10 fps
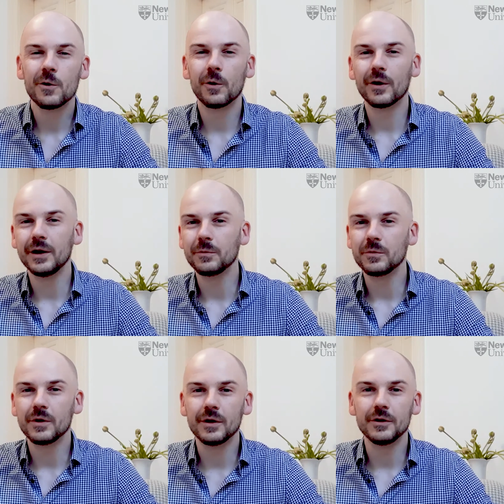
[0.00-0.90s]
or
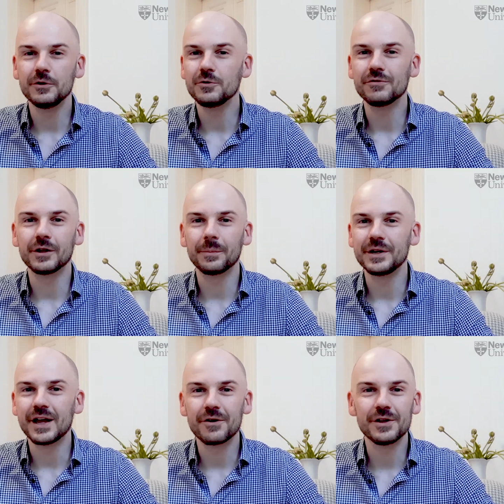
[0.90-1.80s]
in uh, new development
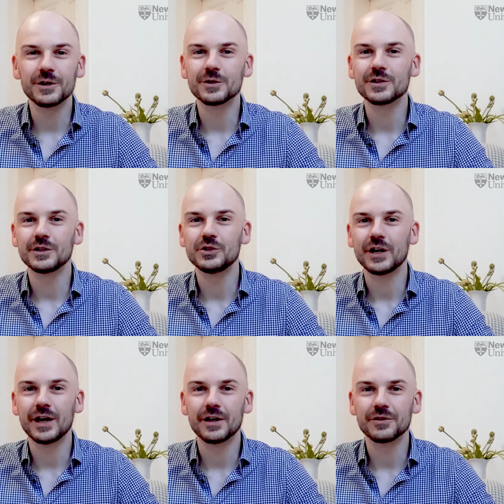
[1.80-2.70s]
areas such
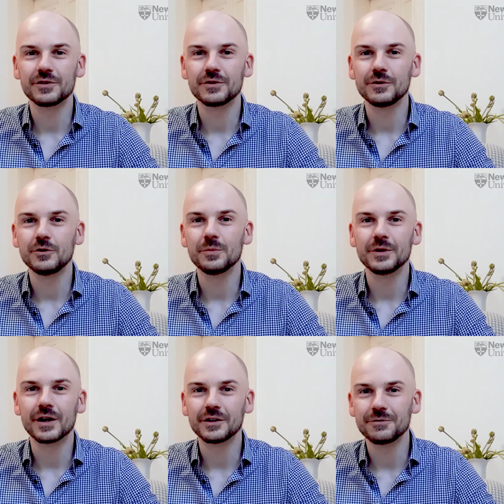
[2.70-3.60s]
as
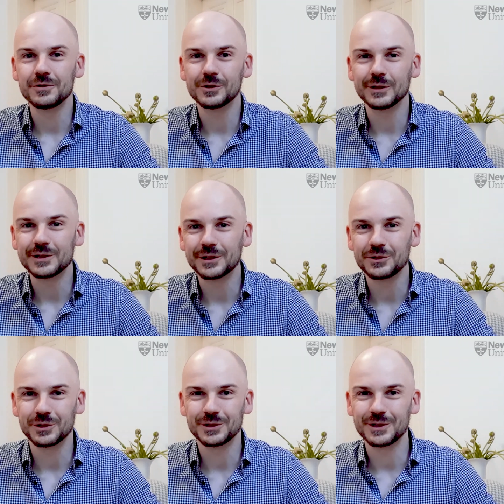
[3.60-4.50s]
human artificial intelligence